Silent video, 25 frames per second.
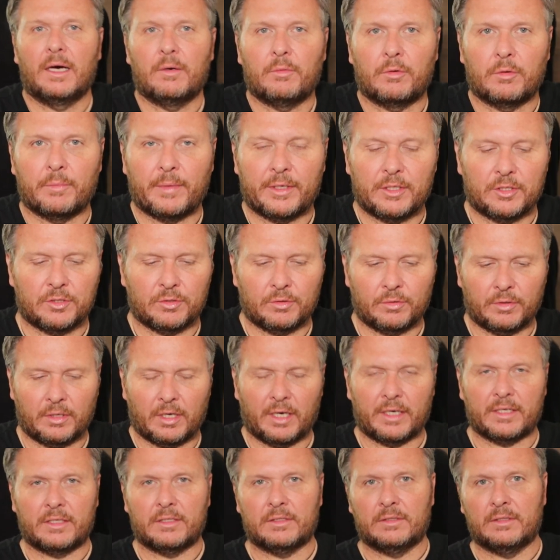I want to make sure
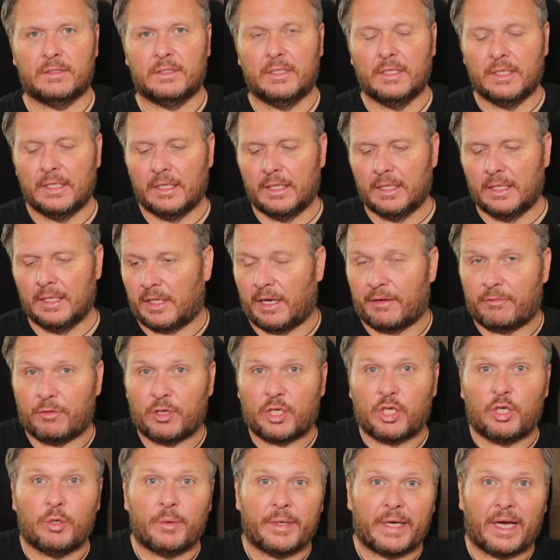that I can, you know, if
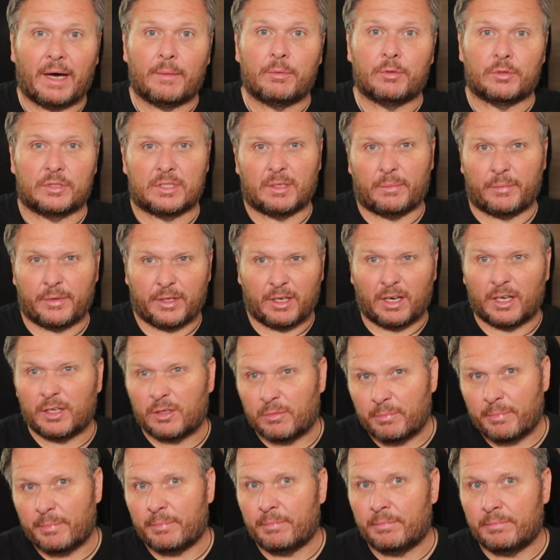we're queuing up or something, I
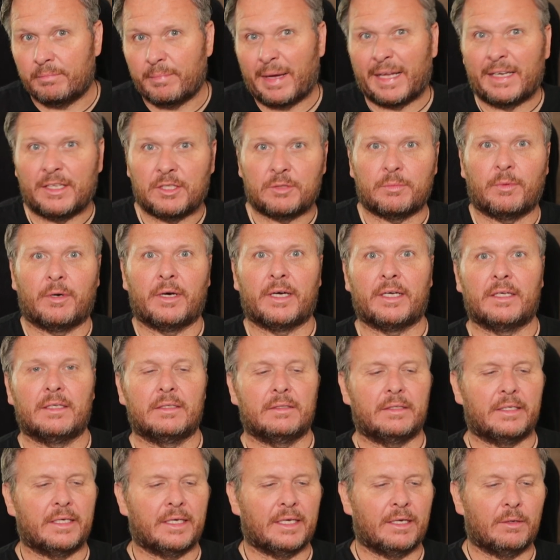can manage my
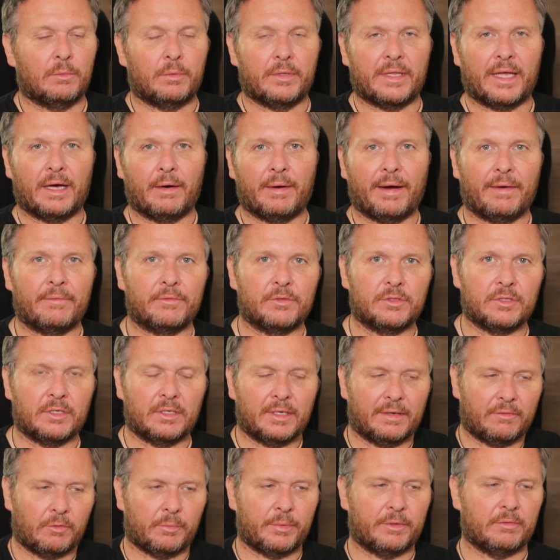gear without having
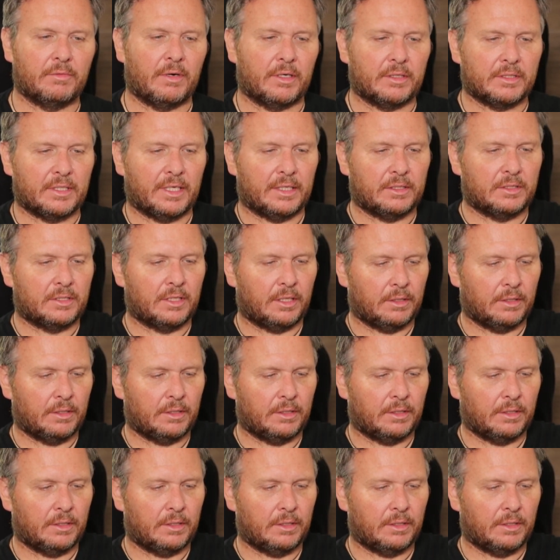to have a big rucksack.